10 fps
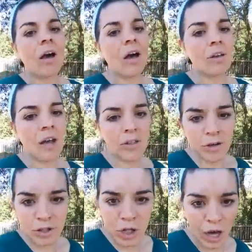
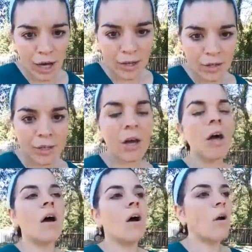another child.
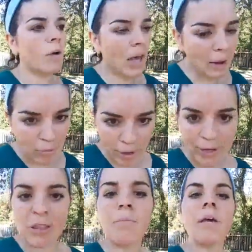Okay,
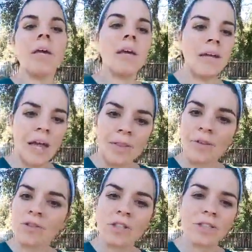bring them in.
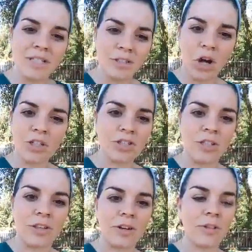And there's just
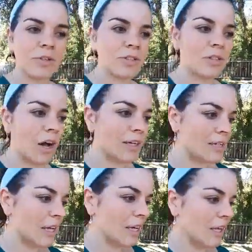exhaustion there. There's not,